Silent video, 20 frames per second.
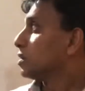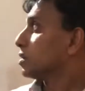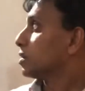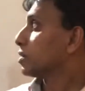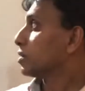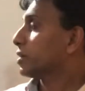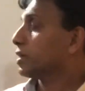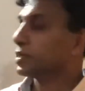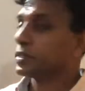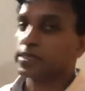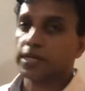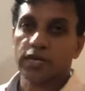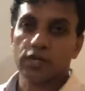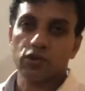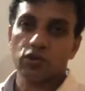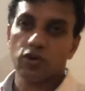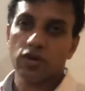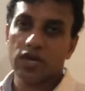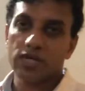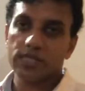Right, check
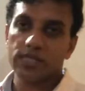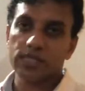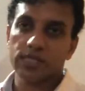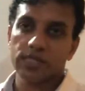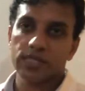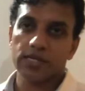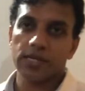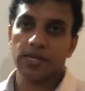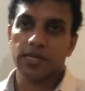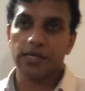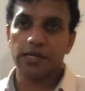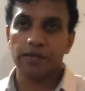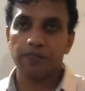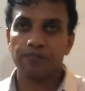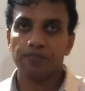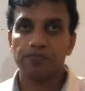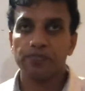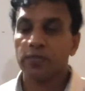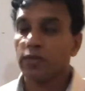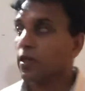your answers here.
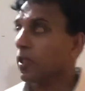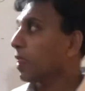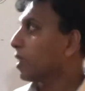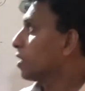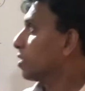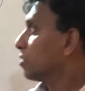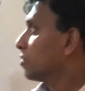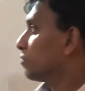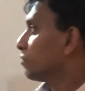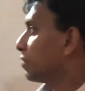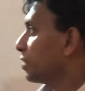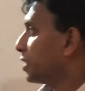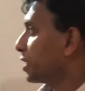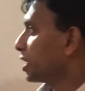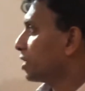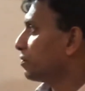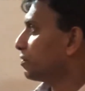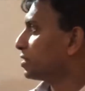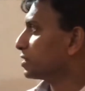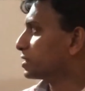
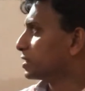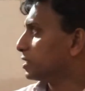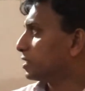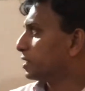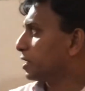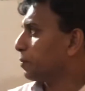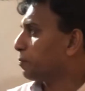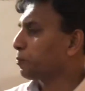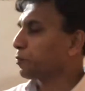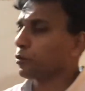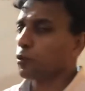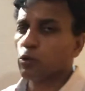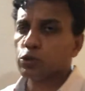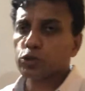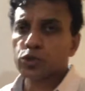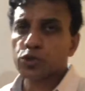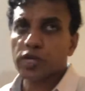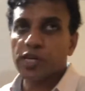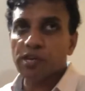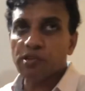Wherever the approach
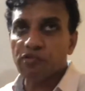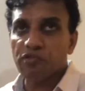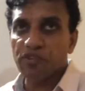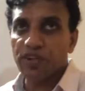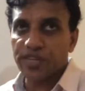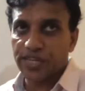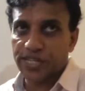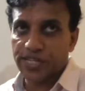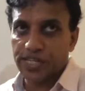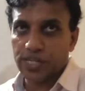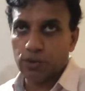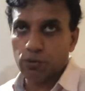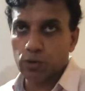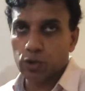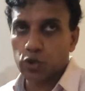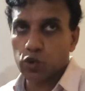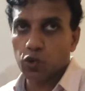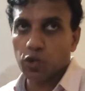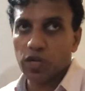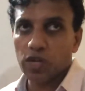to infinity,
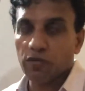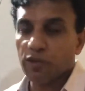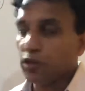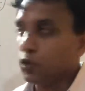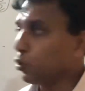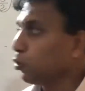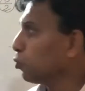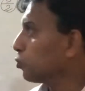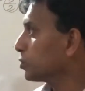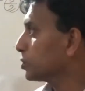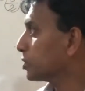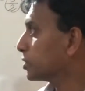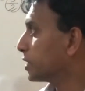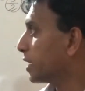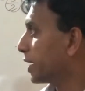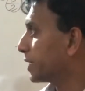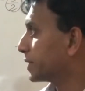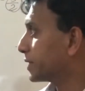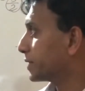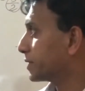usually we use
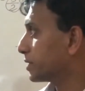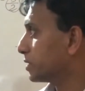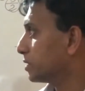that